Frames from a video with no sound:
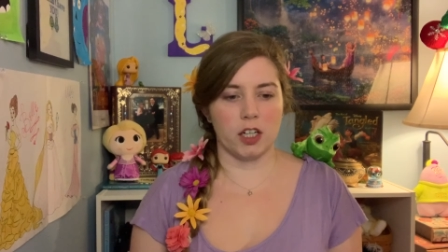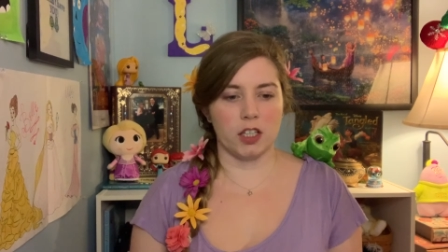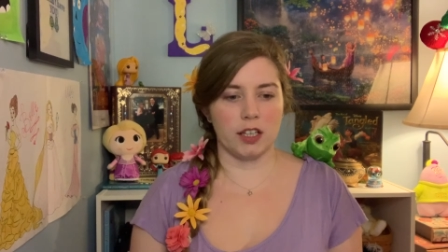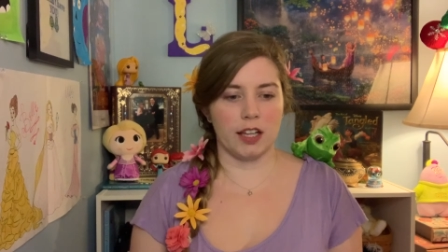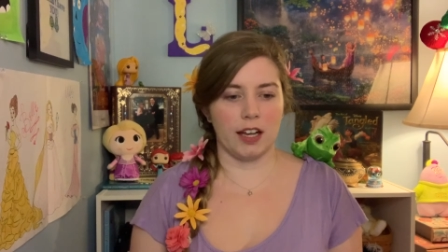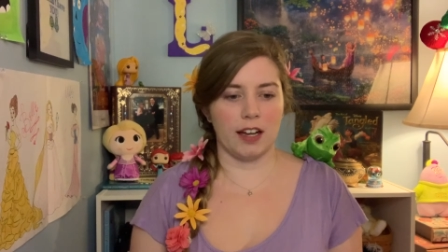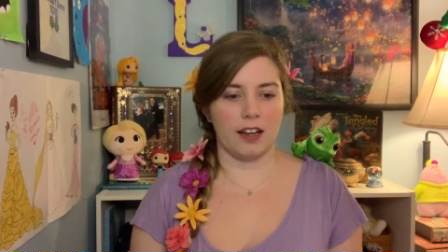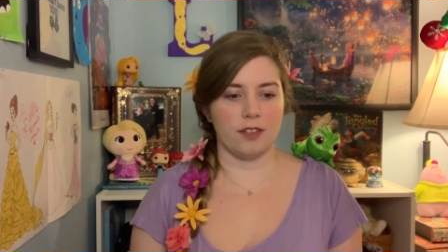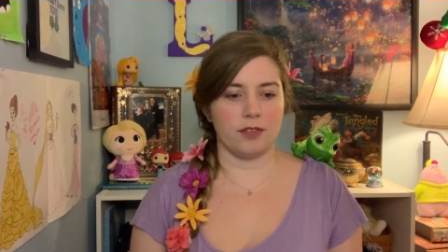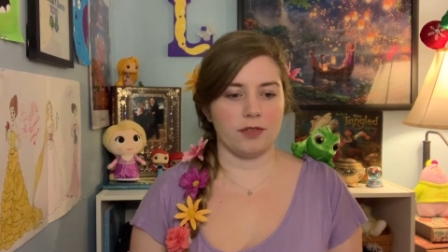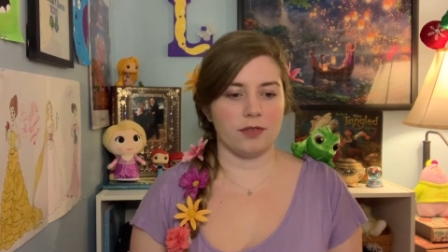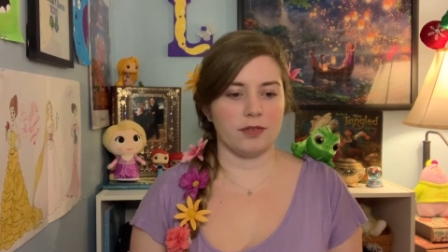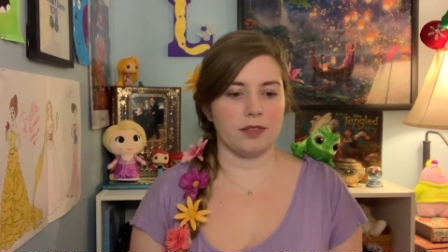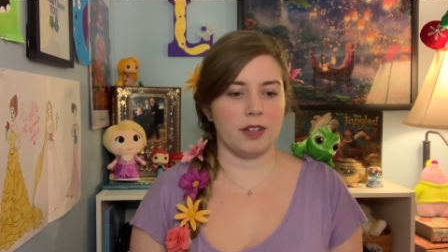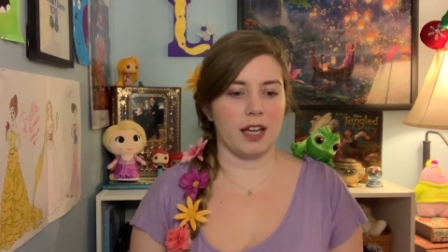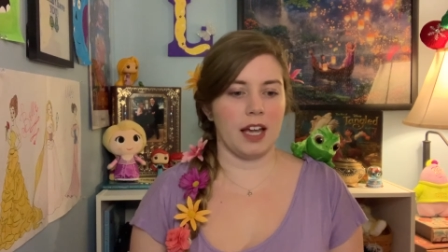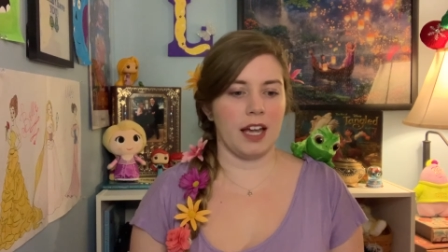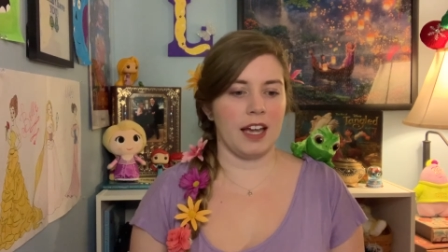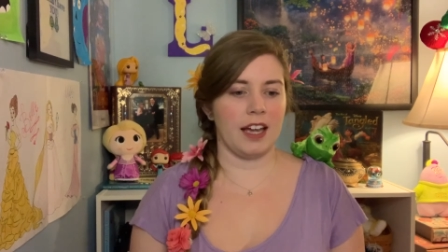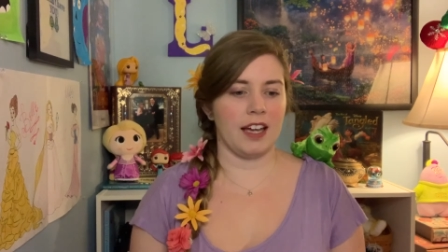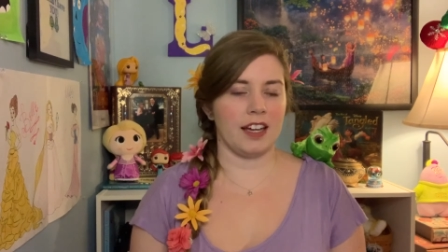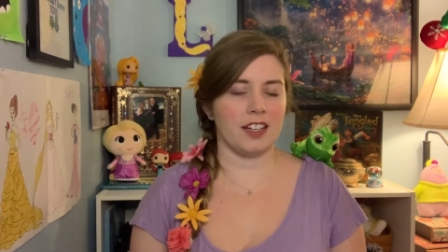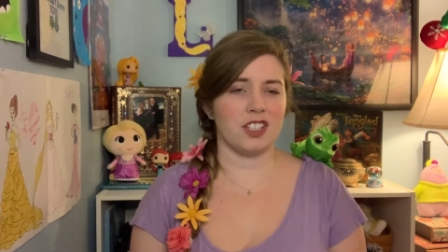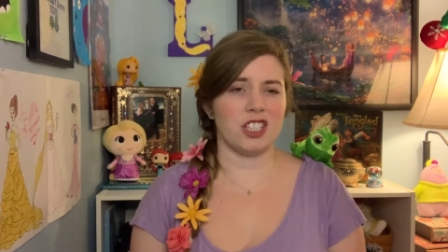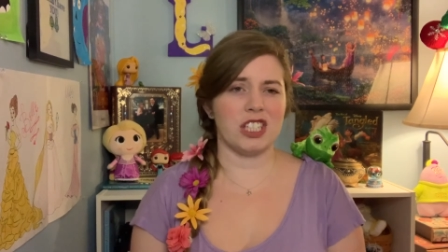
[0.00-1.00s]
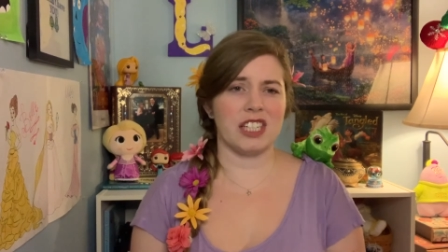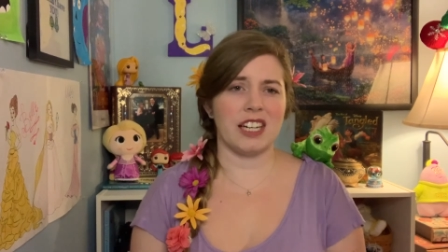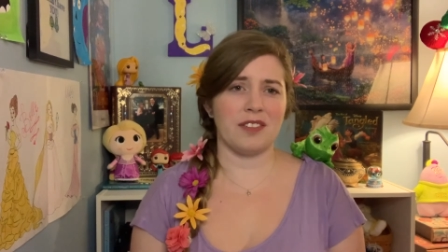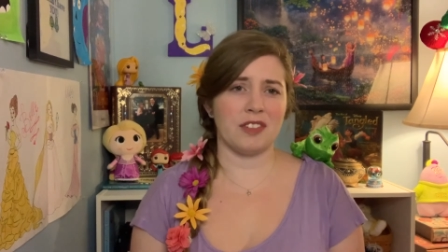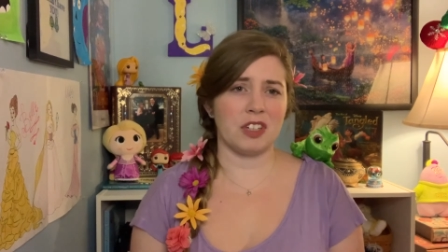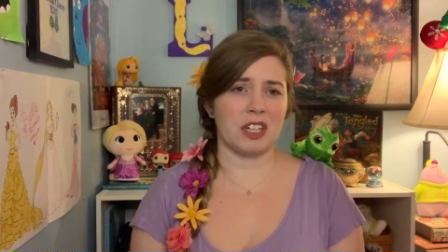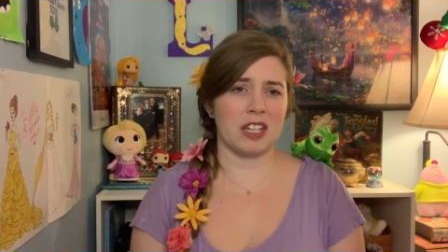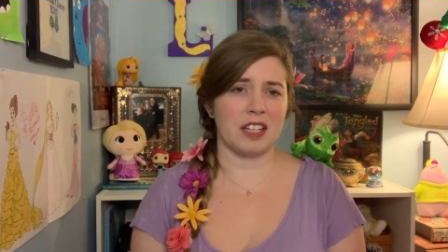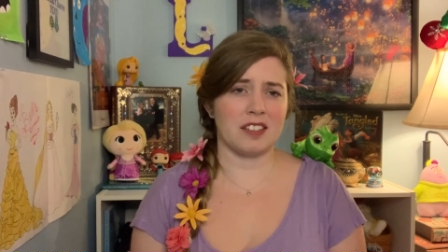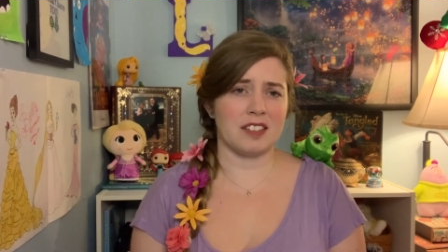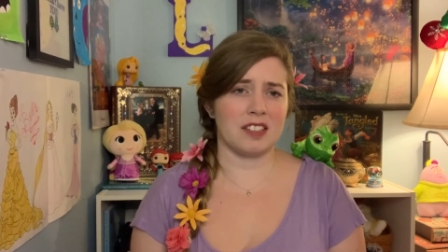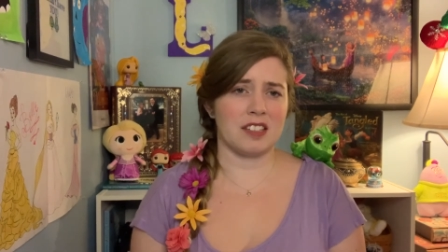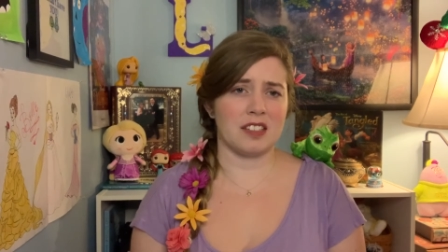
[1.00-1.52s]
life and she never
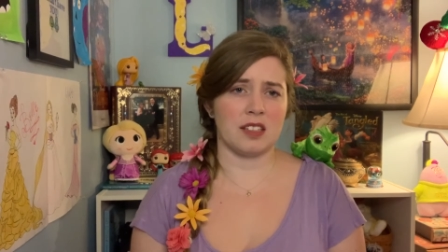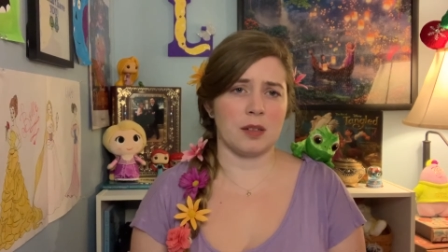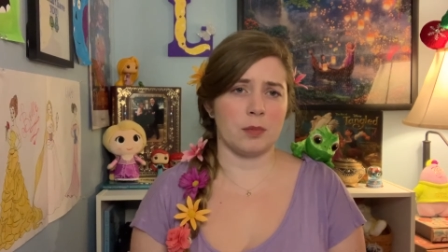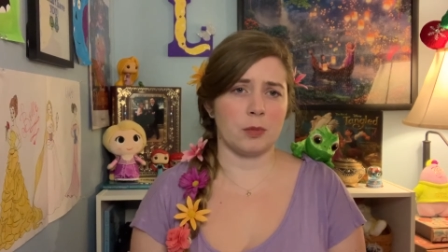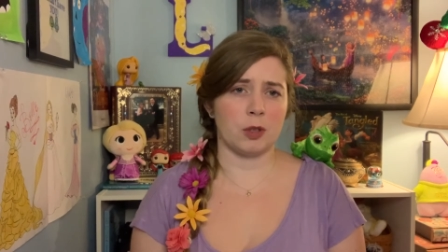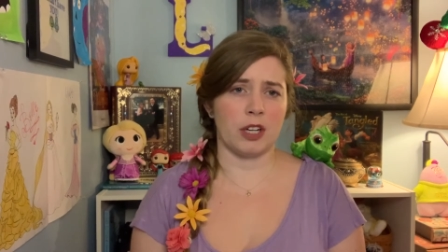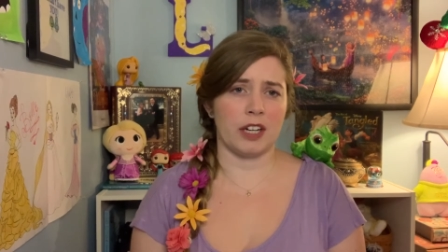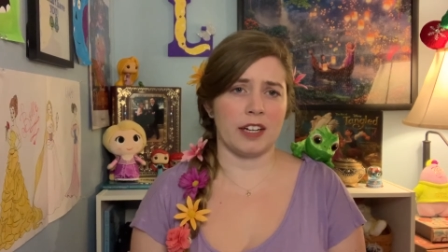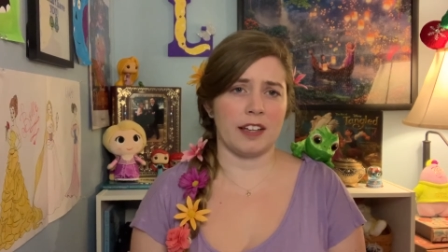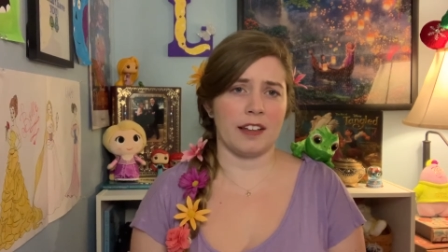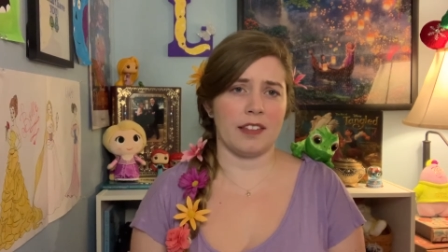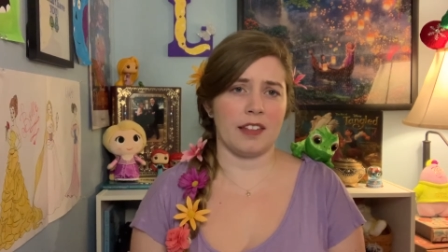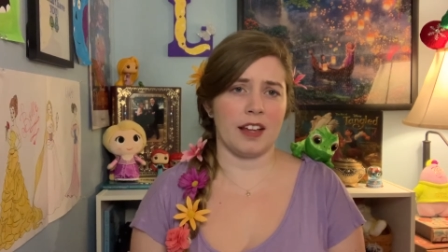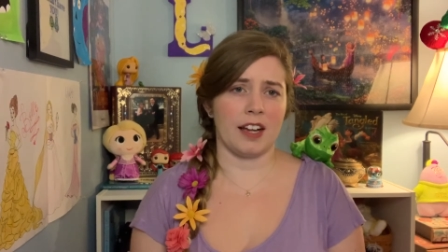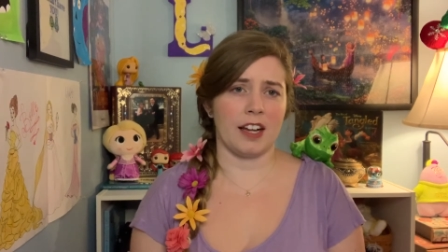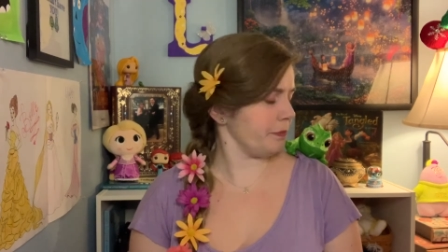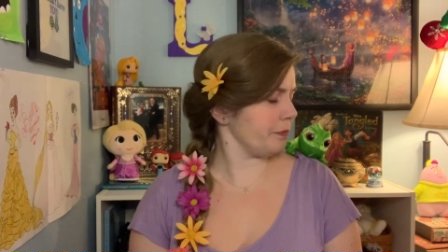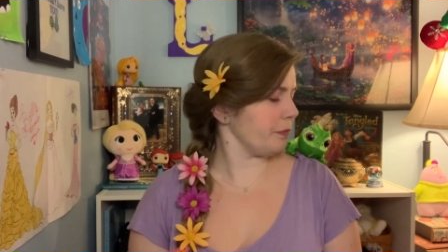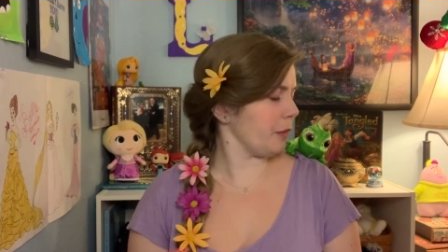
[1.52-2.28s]
kisses him or anything.